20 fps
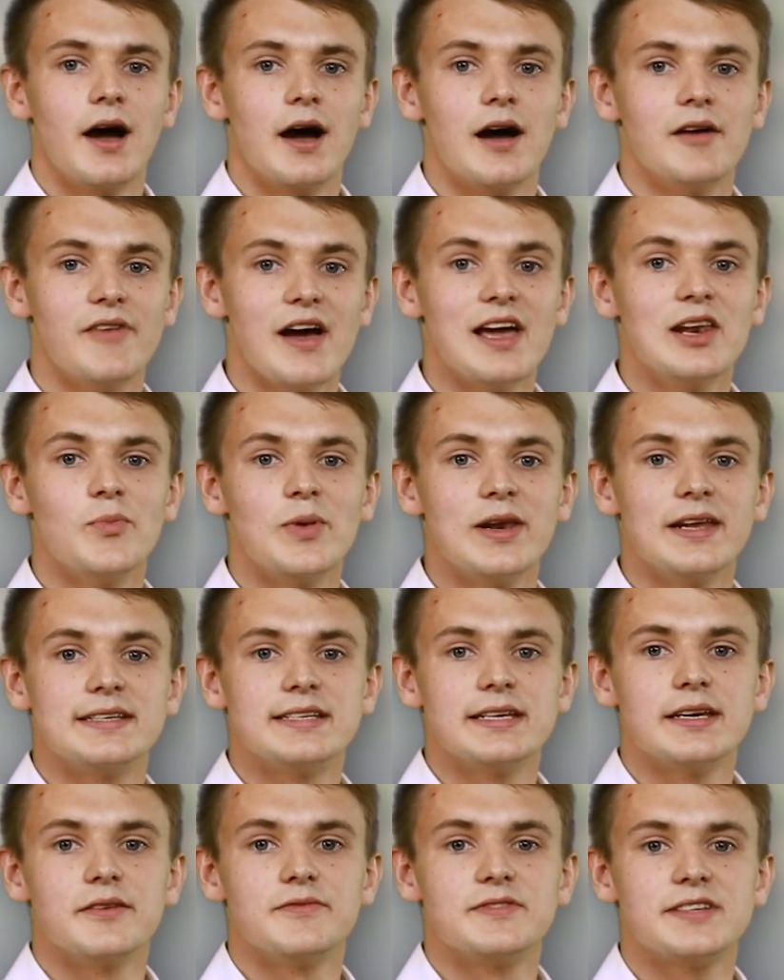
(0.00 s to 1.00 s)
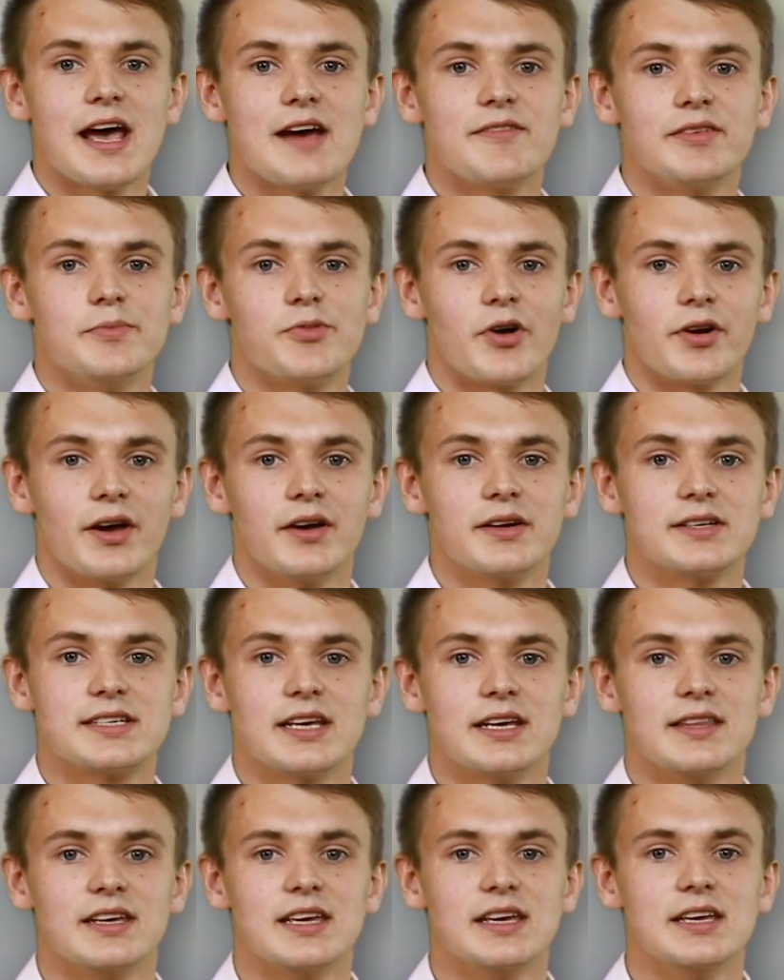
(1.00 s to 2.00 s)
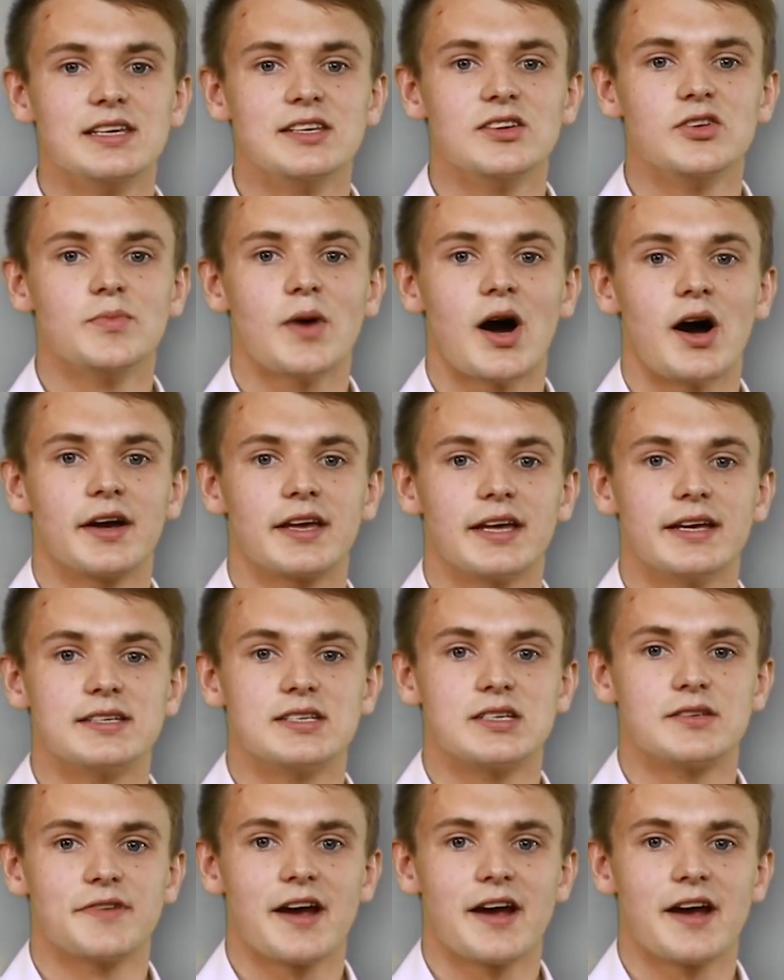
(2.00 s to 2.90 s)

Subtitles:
Availability of dairy products in the EU markets has